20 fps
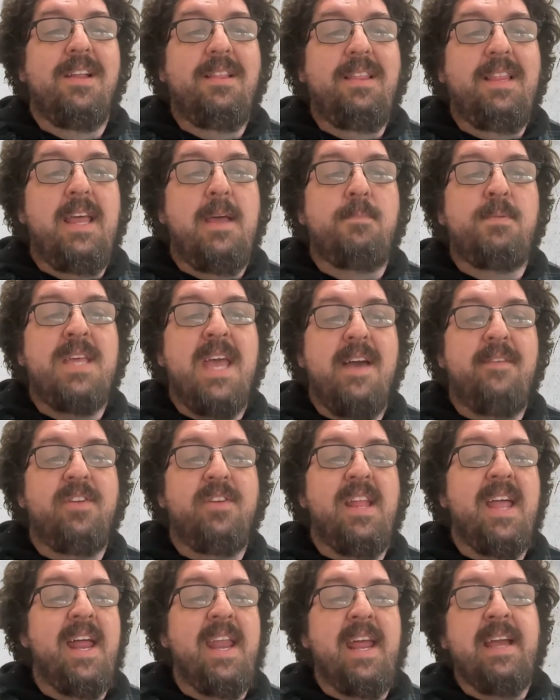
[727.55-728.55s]
libs
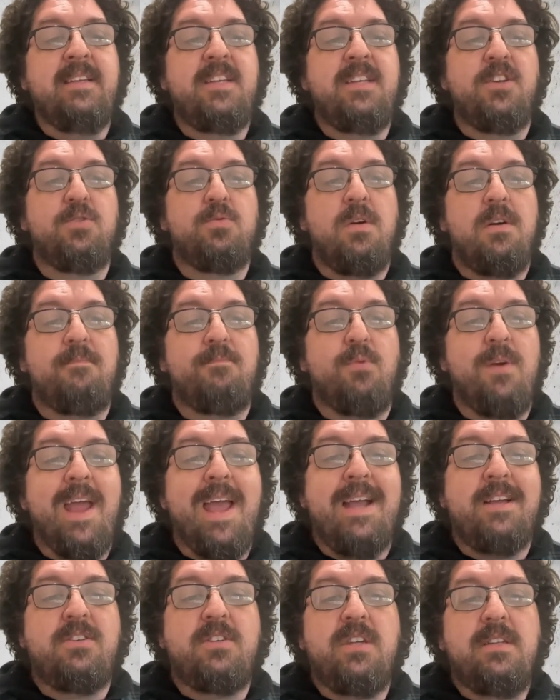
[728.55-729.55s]
having that anti-Trump
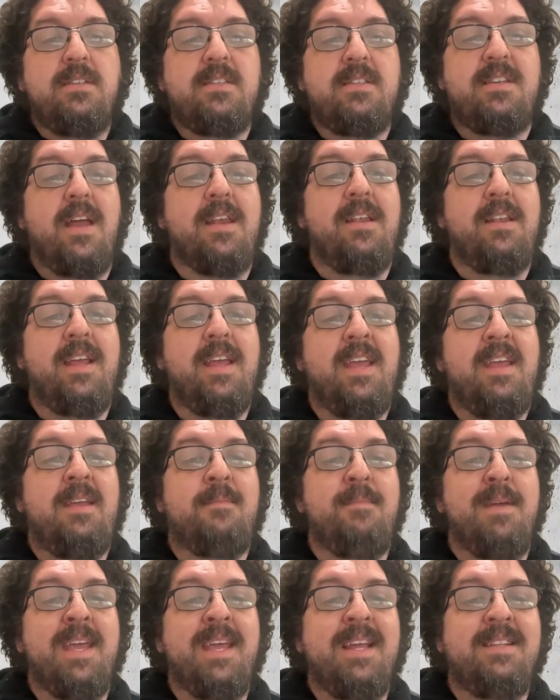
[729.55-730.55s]
reaction suddenly
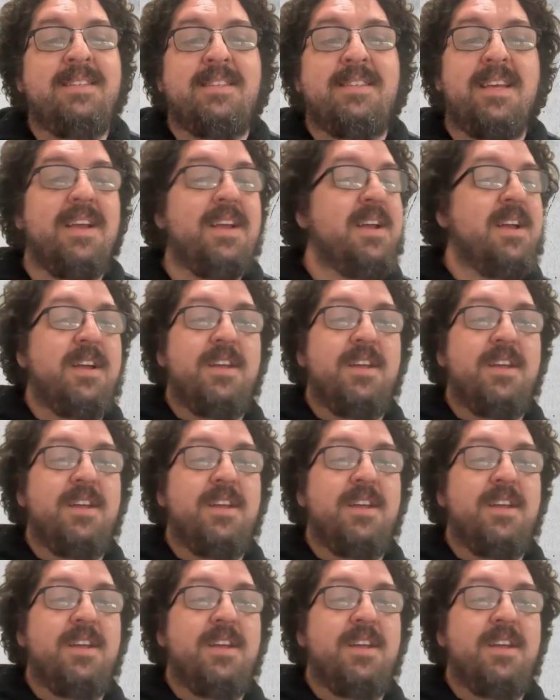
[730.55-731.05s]
means